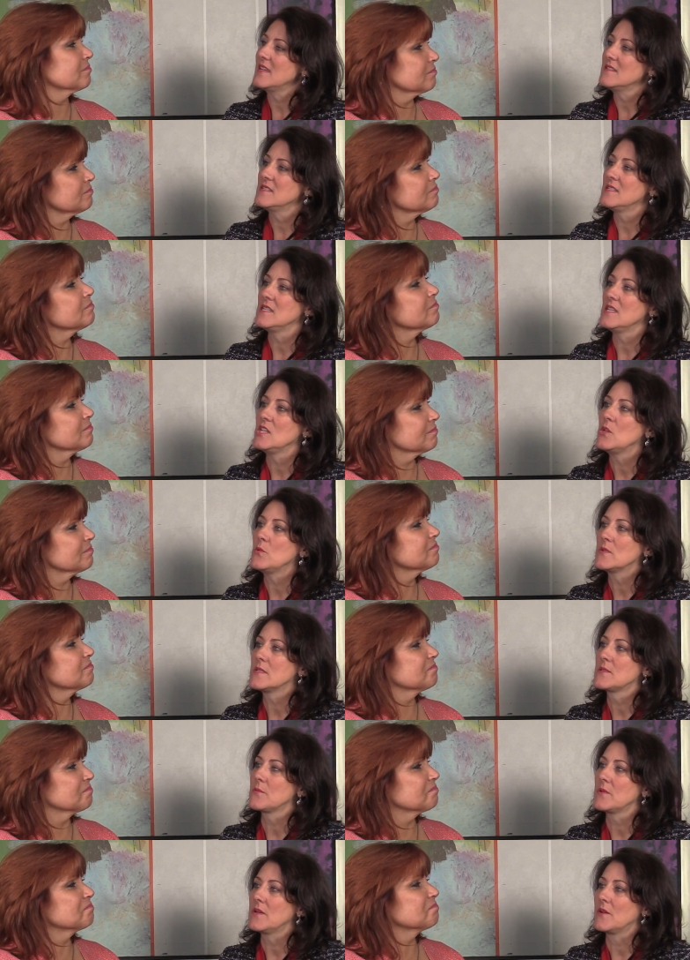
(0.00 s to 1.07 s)
Speaker 1: can see you
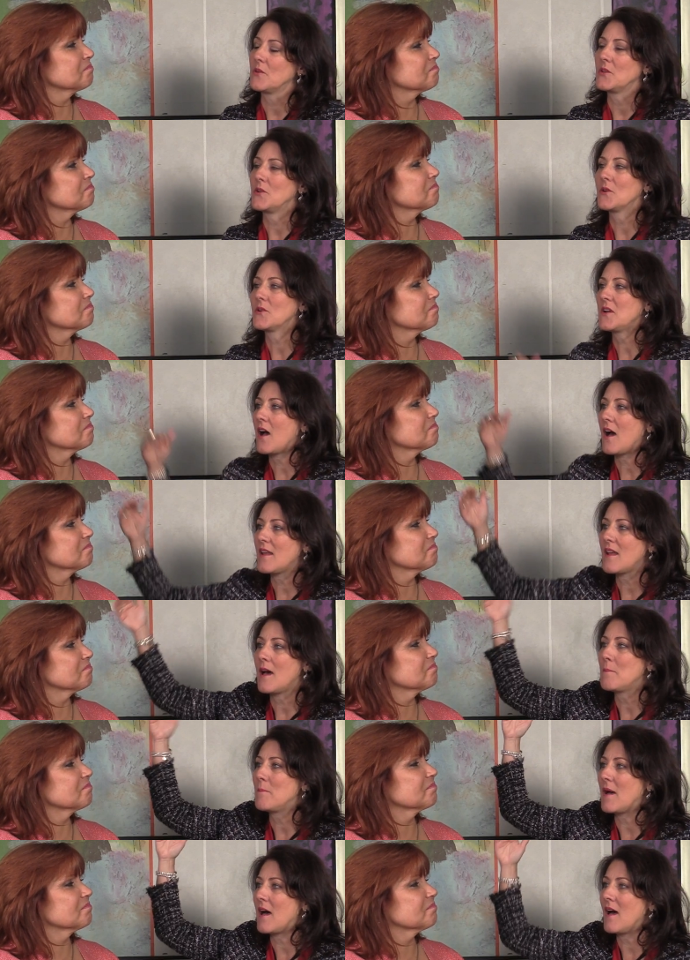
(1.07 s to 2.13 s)
as real. You're not
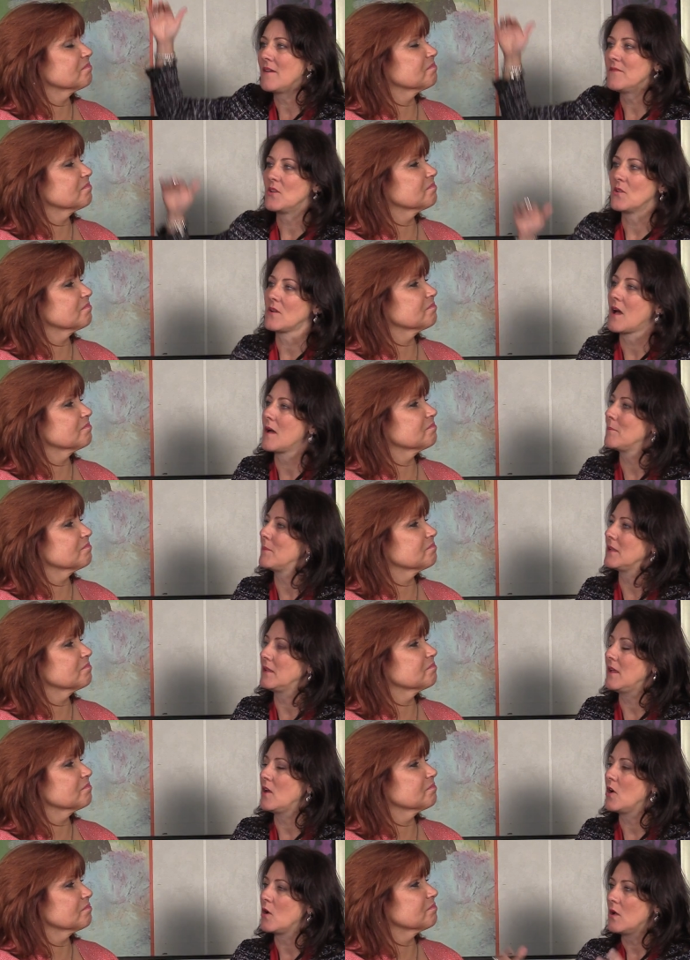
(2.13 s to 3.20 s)
above, you're not
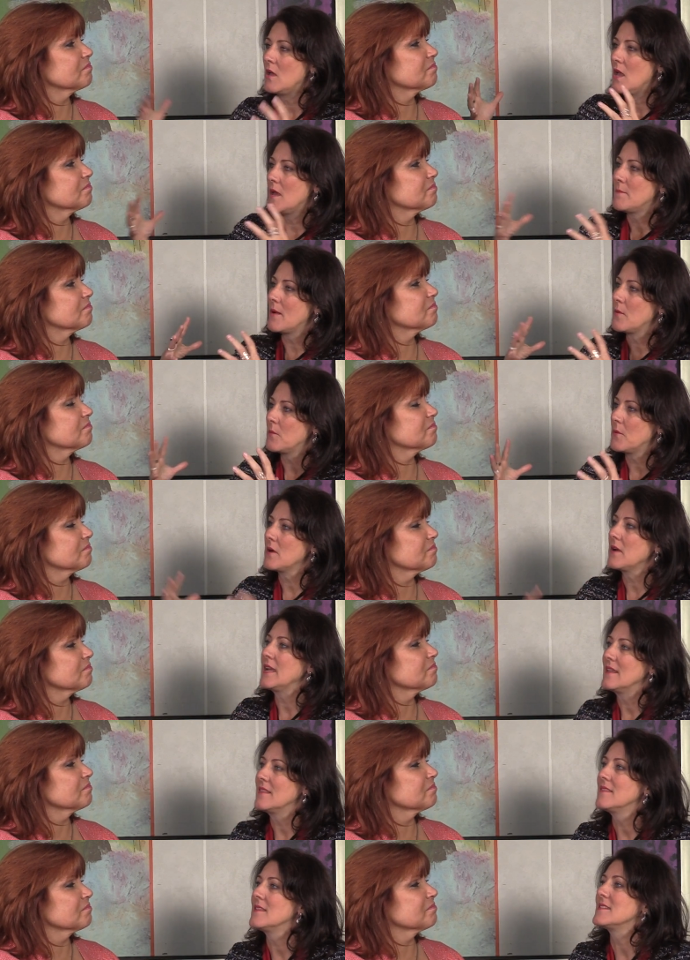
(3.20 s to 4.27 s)
below, but we're
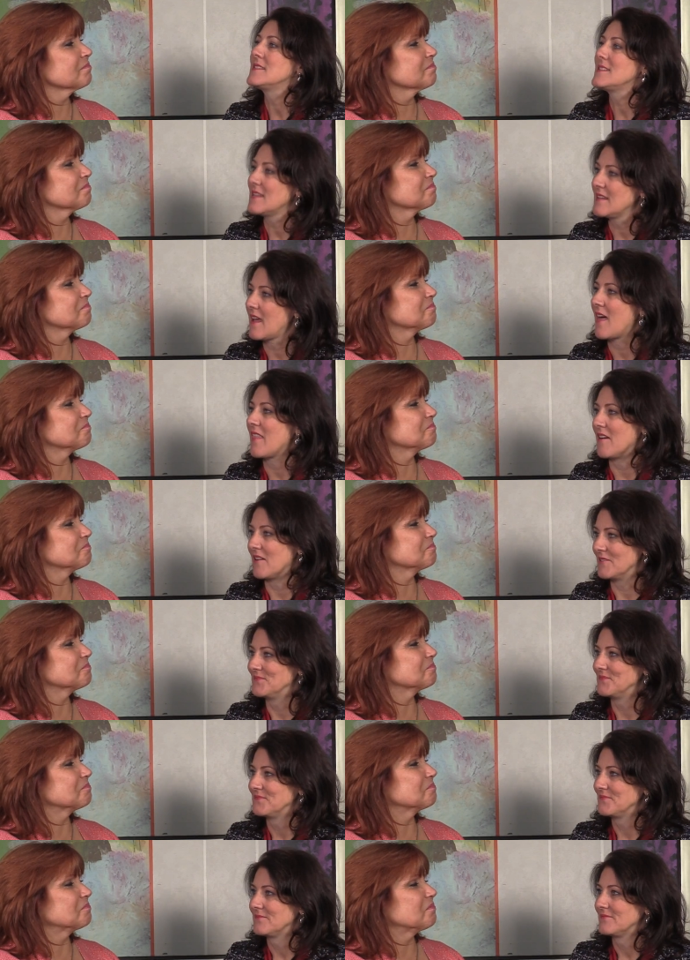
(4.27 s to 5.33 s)
in this together.
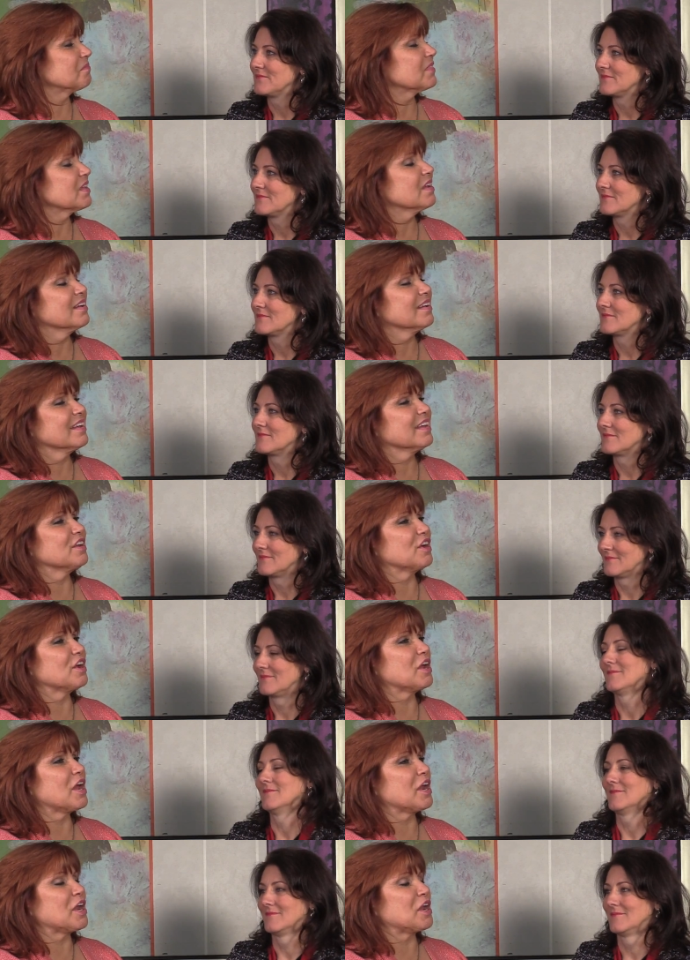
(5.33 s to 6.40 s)
You
Speaker 2: know,
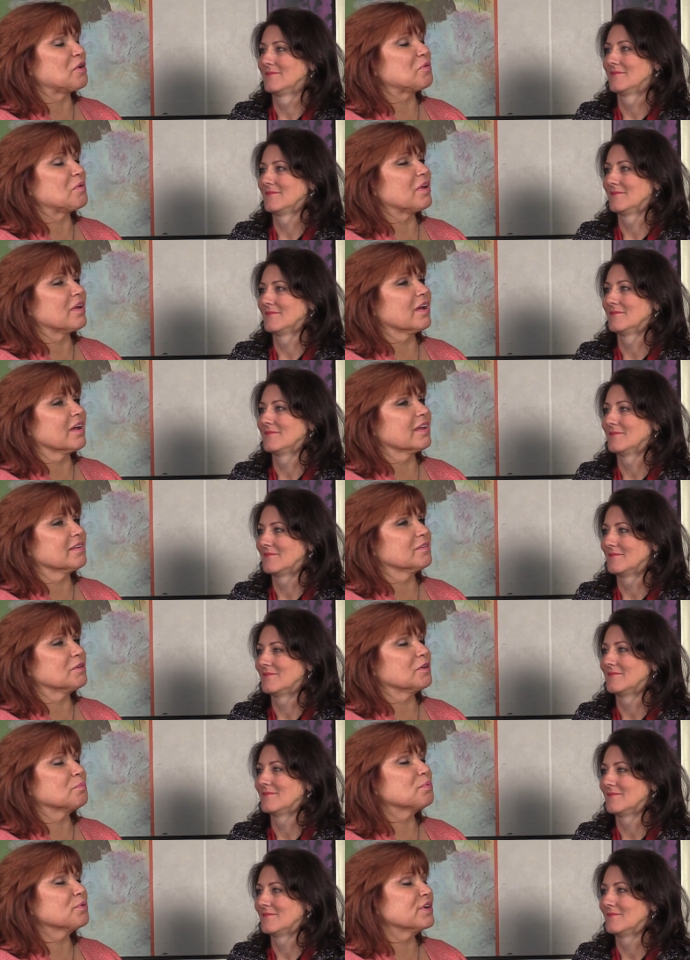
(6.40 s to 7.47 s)
and I, I
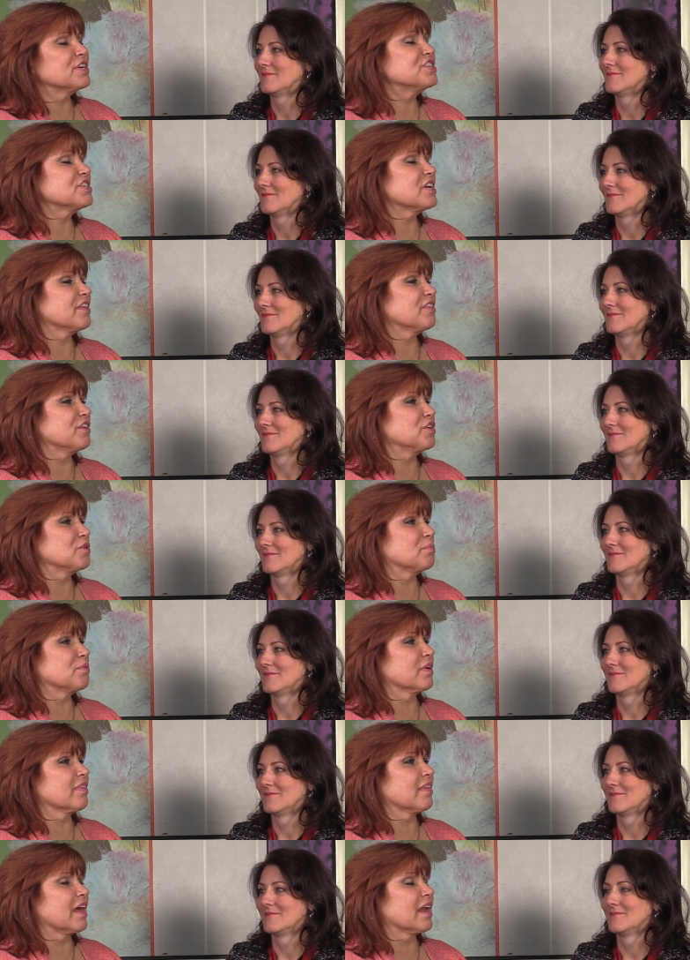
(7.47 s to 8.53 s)
appreciate that you
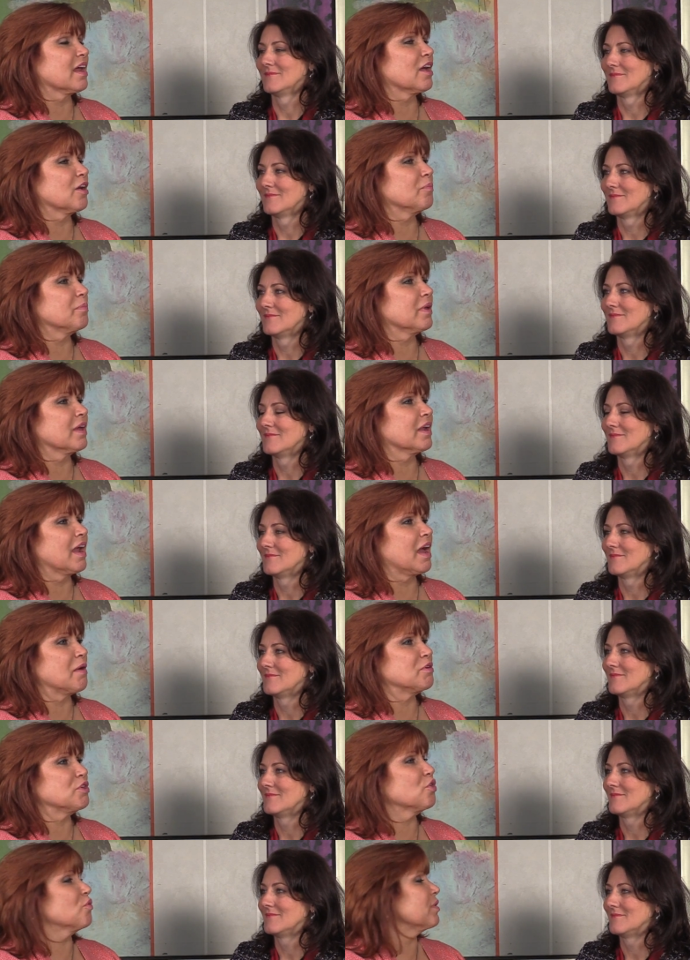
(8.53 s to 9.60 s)
bring that up. And
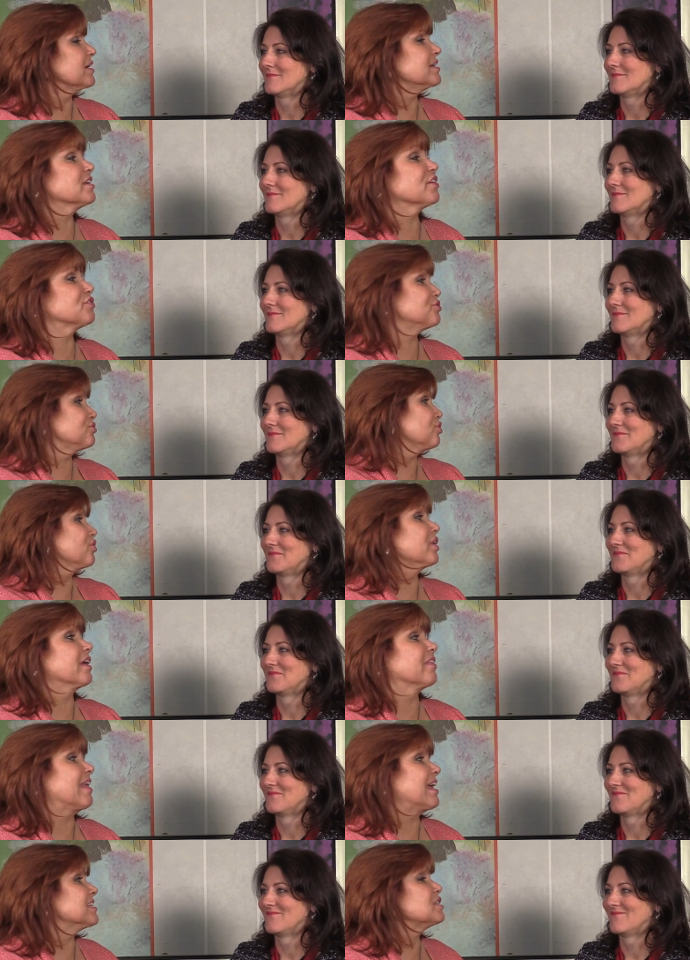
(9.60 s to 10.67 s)
I don't want to tell the
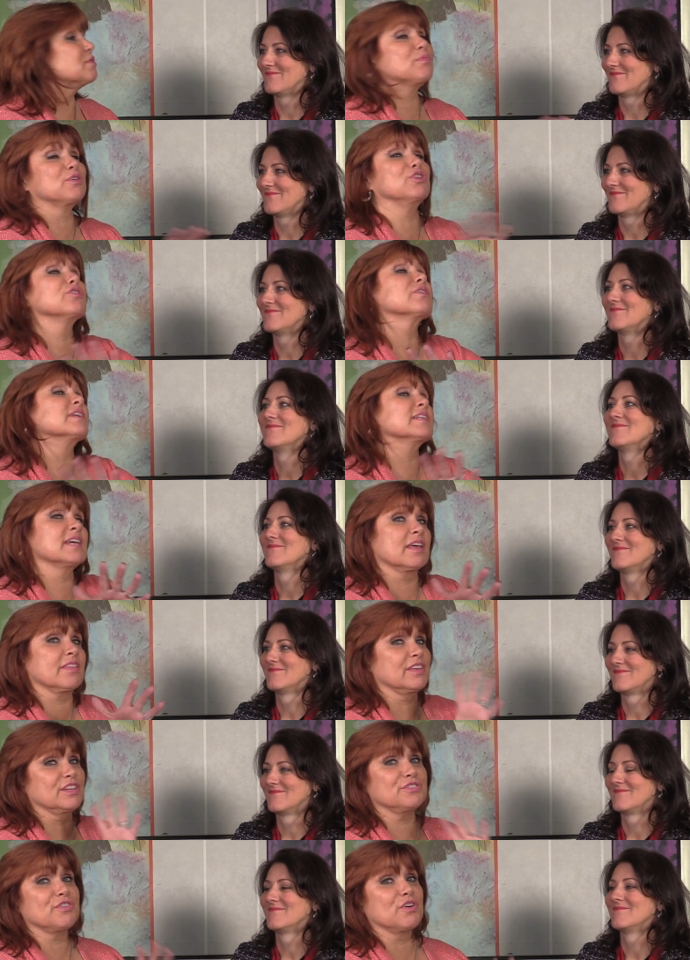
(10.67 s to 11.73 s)
story, and that's something you can tell these